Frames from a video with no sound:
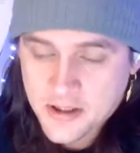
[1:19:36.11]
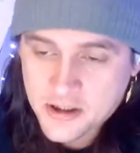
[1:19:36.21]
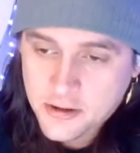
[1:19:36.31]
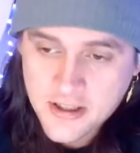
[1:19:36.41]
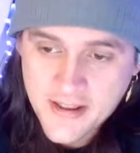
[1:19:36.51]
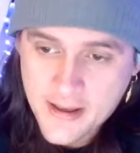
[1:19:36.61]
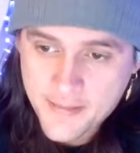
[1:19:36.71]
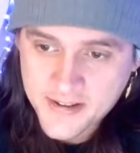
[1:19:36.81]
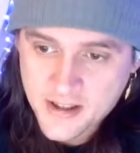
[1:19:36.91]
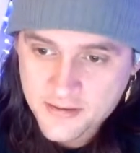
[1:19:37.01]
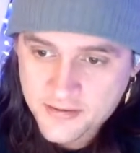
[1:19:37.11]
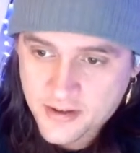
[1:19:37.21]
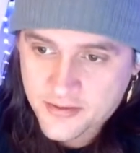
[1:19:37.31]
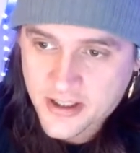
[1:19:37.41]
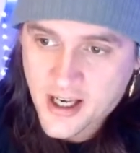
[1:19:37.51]
And you did that based off
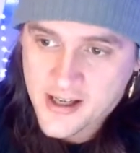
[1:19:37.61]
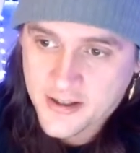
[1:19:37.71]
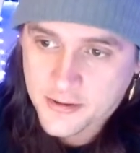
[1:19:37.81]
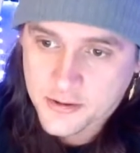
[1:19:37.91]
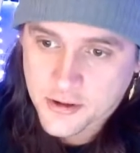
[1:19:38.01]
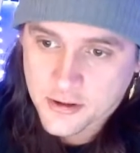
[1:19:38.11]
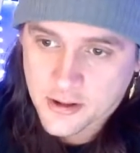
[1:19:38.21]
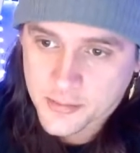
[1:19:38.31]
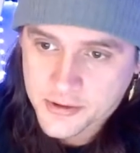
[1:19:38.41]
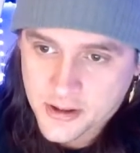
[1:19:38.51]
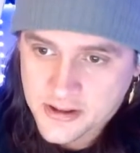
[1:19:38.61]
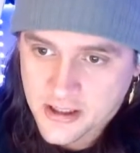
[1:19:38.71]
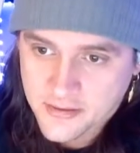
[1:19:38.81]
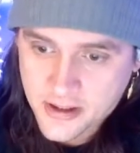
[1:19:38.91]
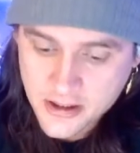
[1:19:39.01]
Vicario's shirt number, so that's
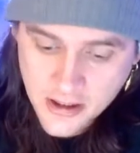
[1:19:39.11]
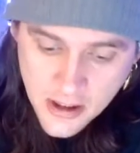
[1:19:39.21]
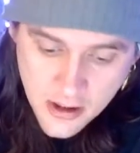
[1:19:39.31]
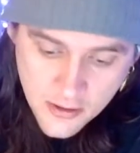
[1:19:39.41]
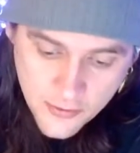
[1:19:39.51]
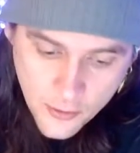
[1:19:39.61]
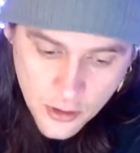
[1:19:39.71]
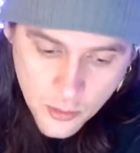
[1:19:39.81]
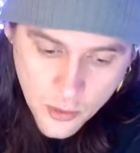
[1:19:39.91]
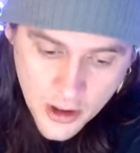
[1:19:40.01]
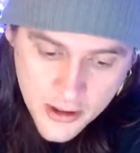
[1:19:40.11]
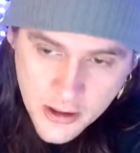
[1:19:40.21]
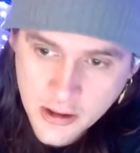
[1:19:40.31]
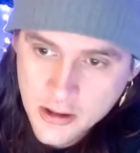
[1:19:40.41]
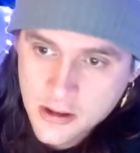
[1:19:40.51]
kind of fun. 4-1
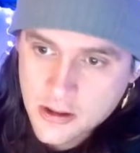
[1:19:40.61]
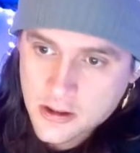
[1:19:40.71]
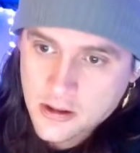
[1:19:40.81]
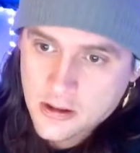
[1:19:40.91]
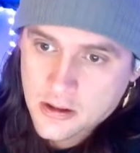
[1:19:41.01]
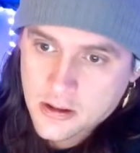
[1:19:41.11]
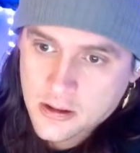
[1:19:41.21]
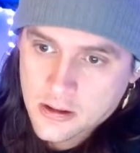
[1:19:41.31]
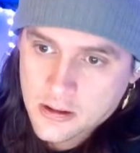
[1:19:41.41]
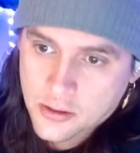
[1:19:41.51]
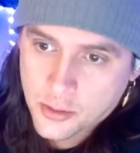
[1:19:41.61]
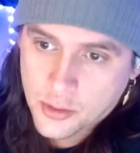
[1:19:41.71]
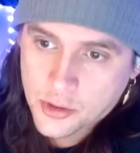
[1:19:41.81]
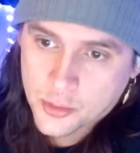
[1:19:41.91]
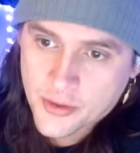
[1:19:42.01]

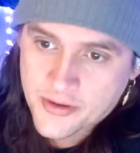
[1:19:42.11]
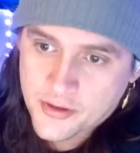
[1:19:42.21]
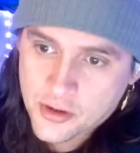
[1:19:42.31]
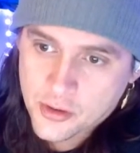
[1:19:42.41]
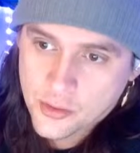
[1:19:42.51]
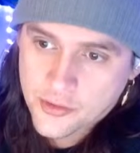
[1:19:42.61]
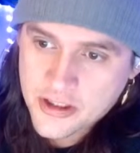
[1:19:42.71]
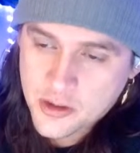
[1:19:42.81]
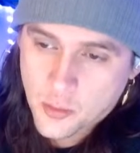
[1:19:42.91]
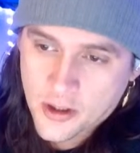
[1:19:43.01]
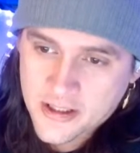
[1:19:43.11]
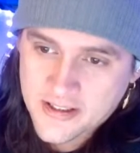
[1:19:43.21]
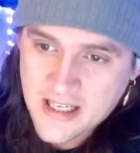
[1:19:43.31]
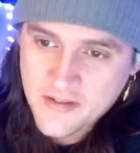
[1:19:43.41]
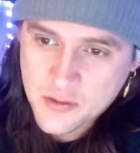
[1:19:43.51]
Kulu with 2, Richie 1, and
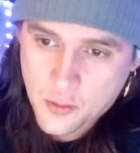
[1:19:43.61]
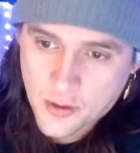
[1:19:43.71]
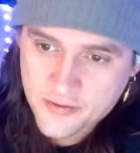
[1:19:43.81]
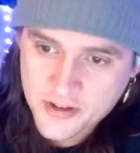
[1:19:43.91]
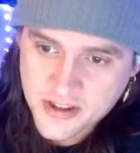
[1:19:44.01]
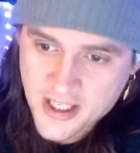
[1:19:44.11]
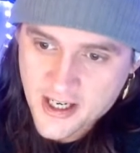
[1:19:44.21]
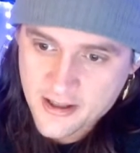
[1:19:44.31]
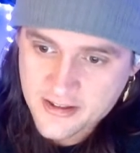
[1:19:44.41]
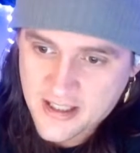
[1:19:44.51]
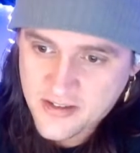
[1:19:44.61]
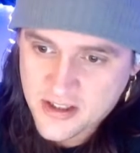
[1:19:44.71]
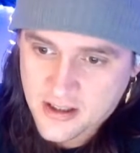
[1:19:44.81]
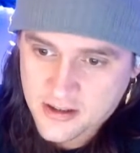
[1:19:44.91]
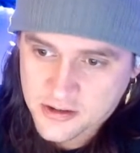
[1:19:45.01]
Davies with 1 for Sahar. Davies
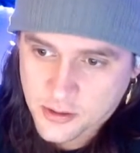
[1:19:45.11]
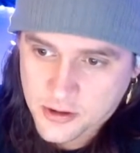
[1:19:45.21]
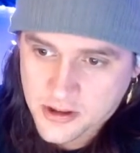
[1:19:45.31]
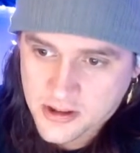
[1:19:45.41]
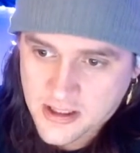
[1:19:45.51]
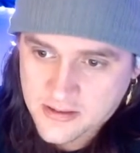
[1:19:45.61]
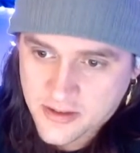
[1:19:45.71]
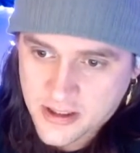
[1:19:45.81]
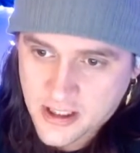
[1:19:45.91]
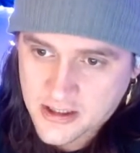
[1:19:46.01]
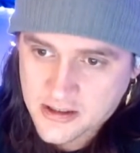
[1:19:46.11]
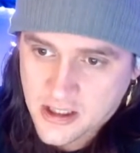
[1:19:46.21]
getting on the score sheet. That's very nice.